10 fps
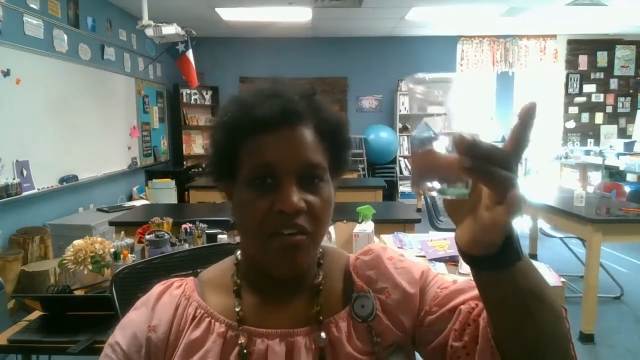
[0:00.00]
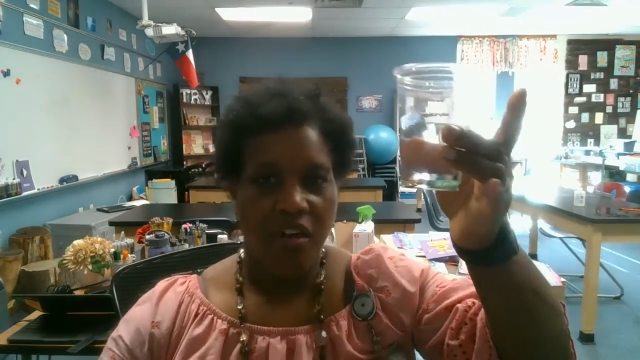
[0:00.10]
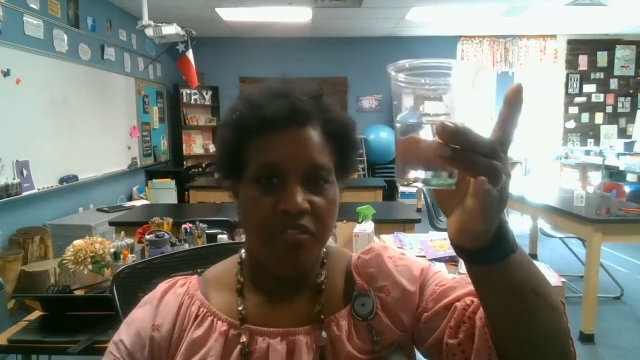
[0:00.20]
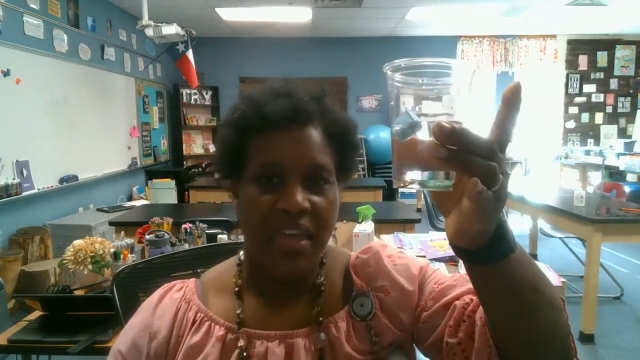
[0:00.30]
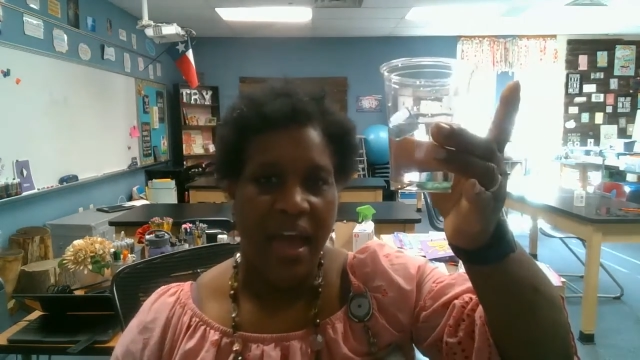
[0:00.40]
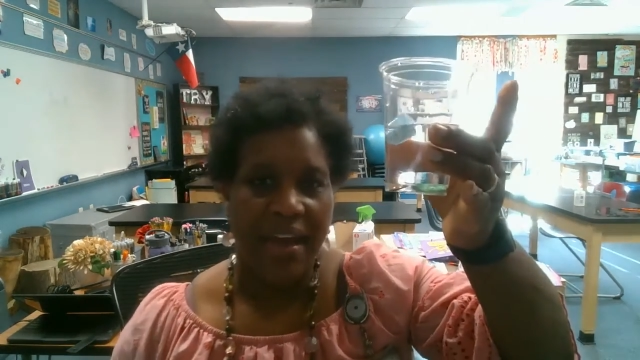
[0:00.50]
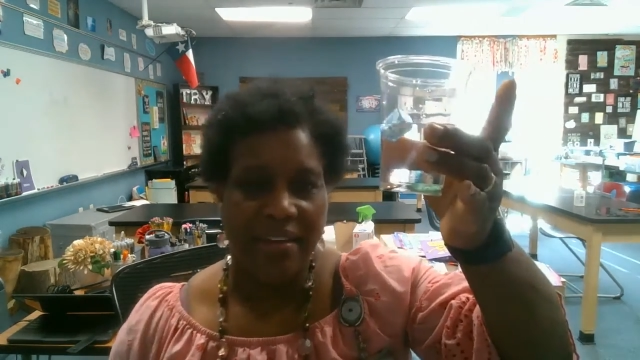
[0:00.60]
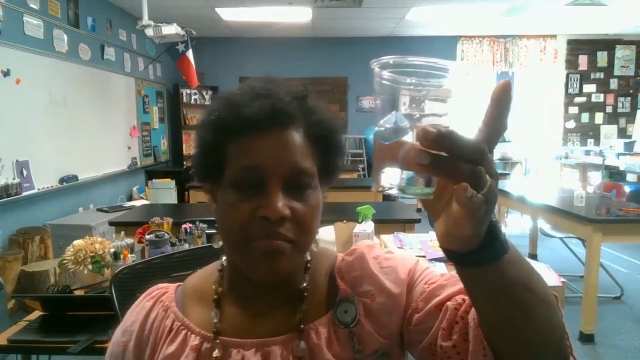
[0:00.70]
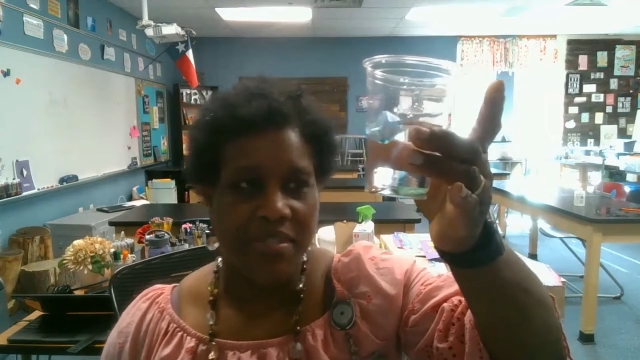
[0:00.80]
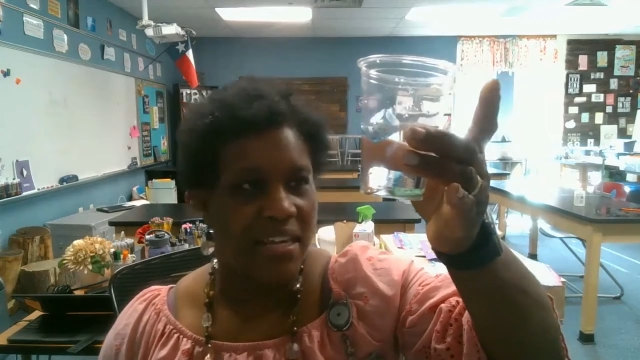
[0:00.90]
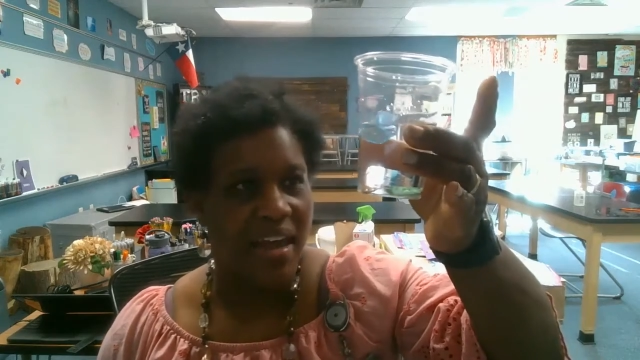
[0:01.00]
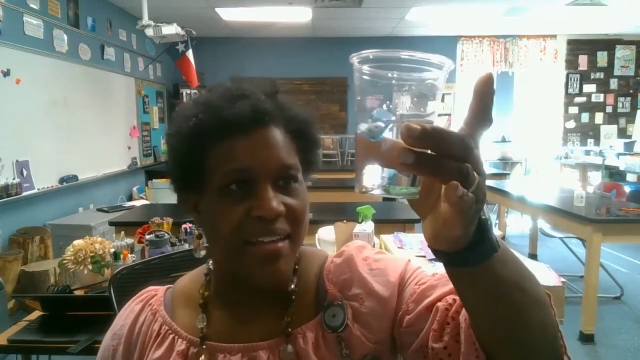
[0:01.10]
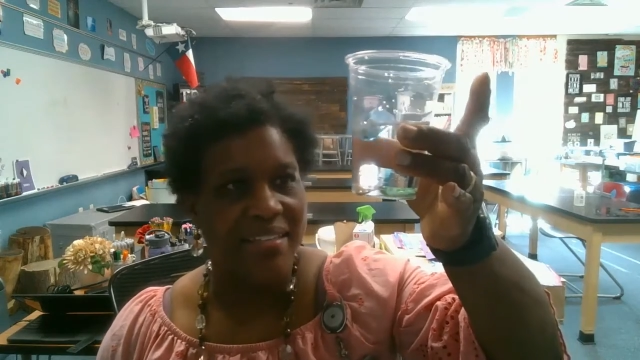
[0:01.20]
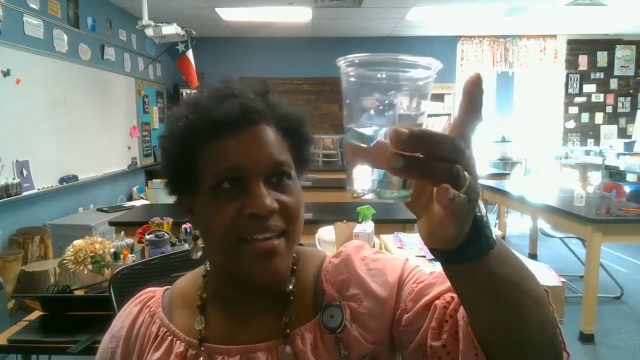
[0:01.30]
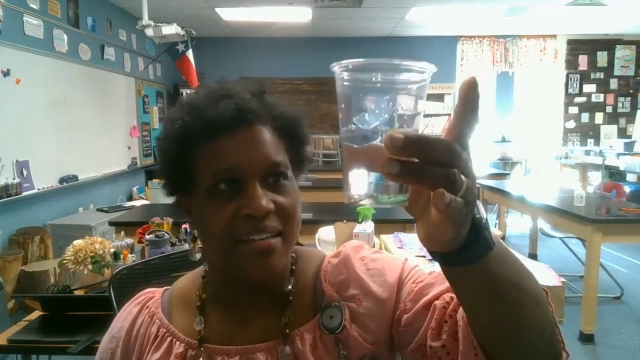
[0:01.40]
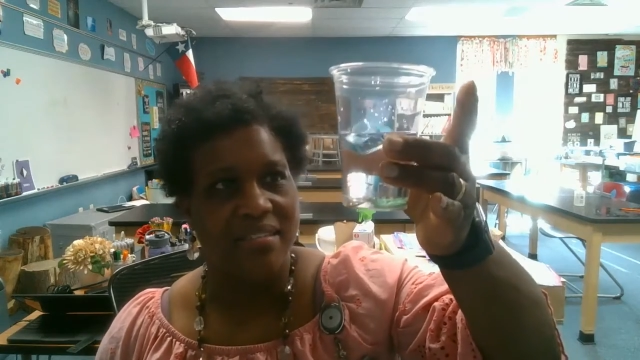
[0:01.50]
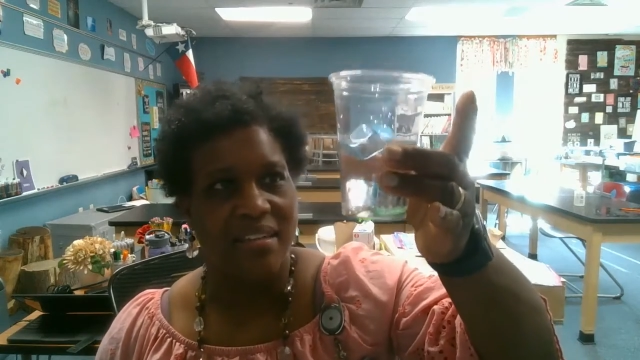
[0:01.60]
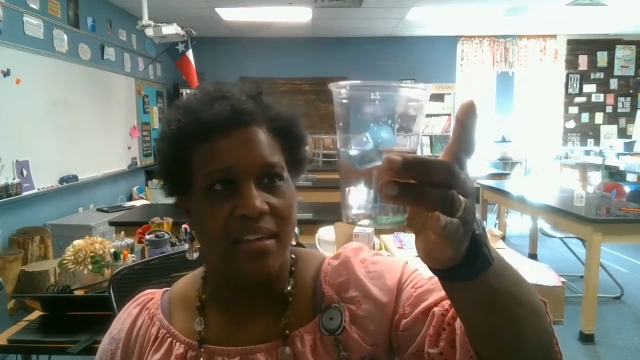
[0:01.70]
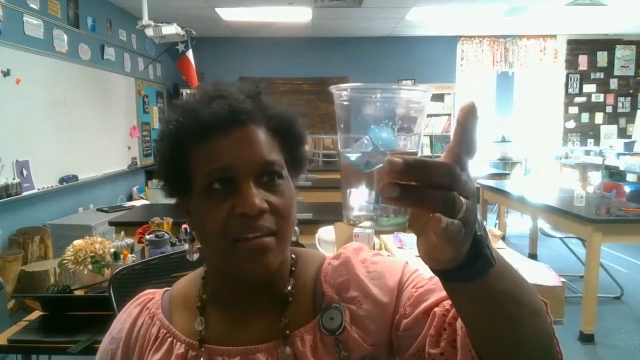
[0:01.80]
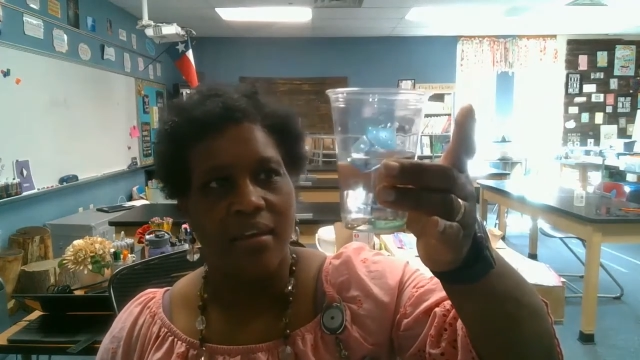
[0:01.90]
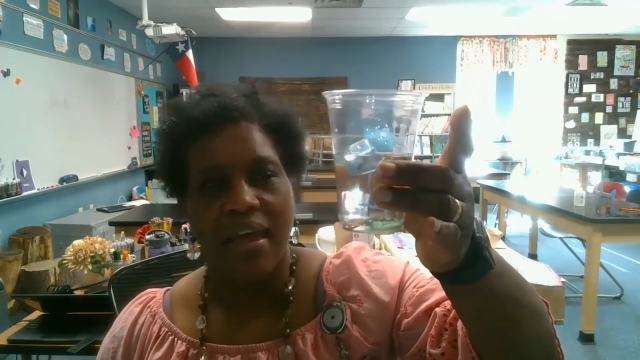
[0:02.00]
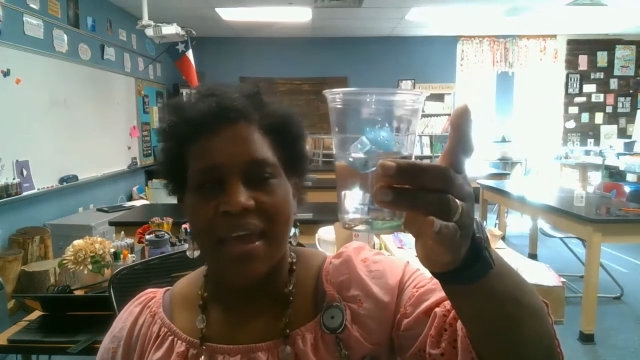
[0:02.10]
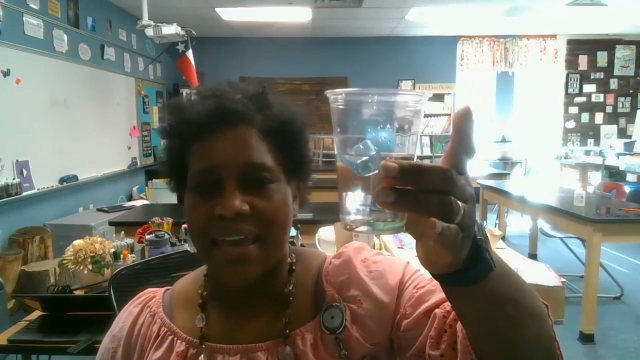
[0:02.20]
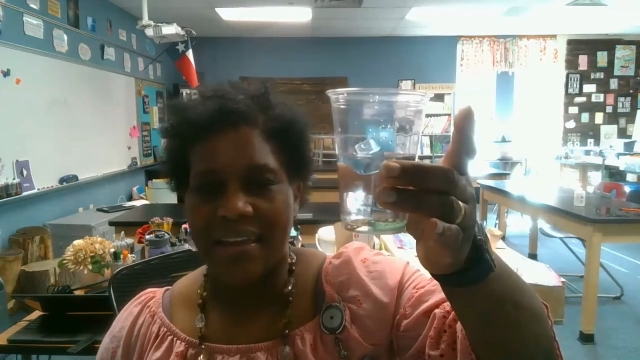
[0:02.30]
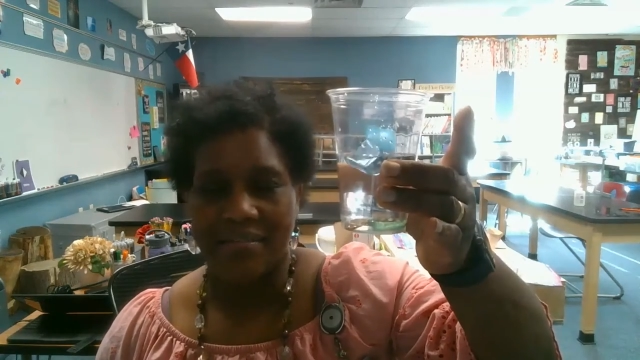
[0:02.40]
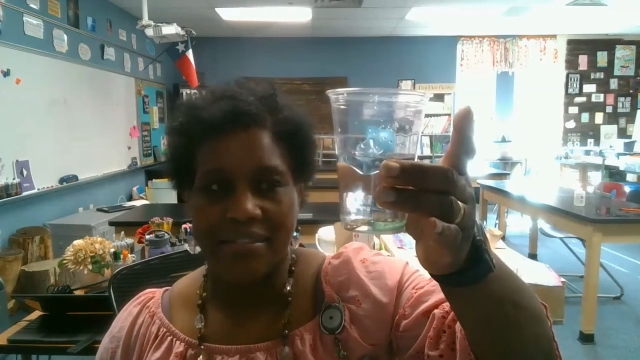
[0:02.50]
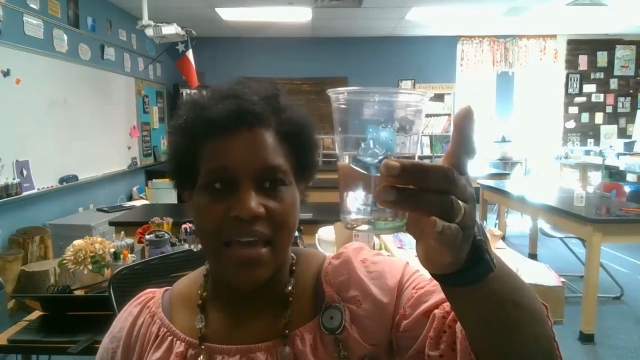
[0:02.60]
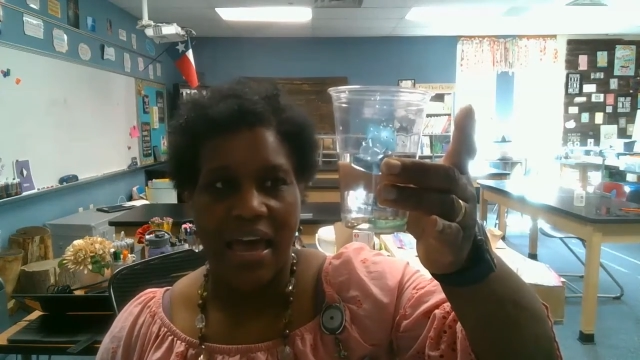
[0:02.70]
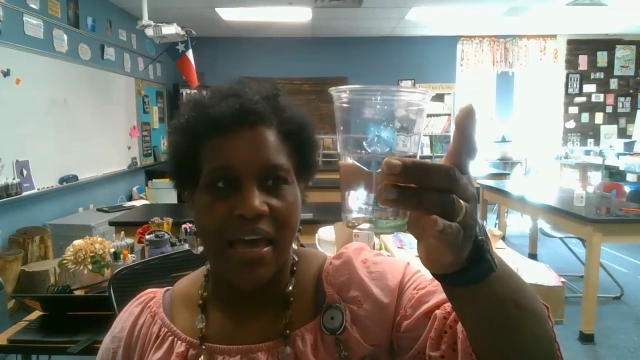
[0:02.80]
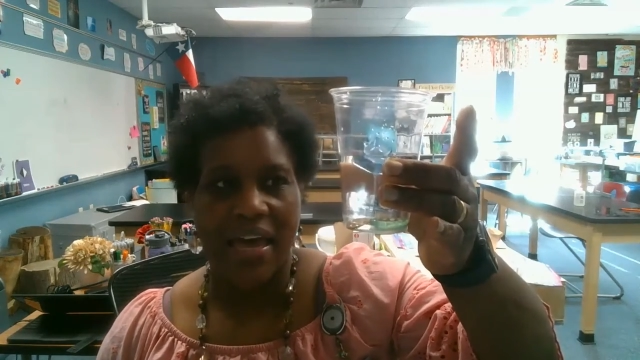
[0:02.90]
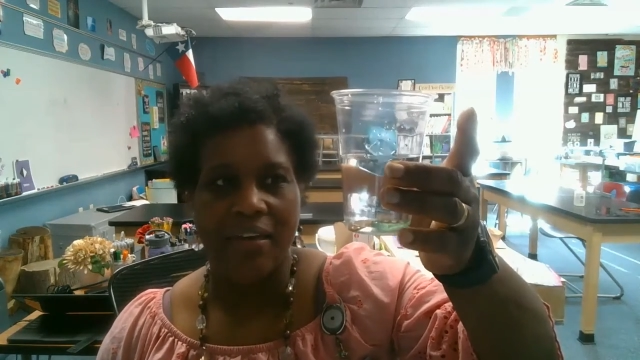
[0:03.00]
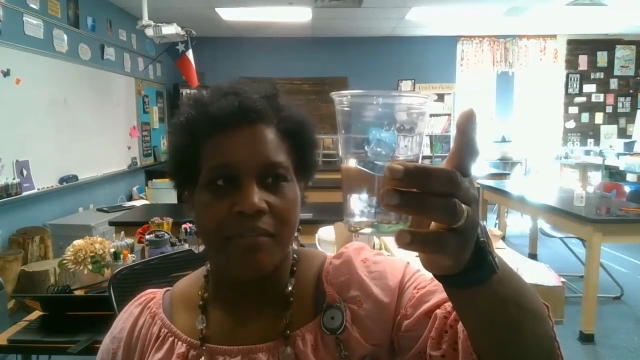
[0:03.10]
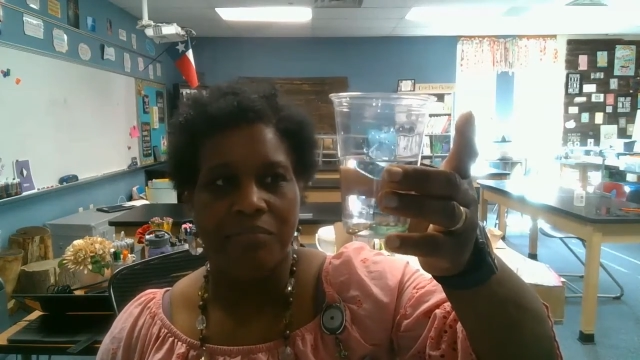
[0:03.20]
are the items that I tested: a die,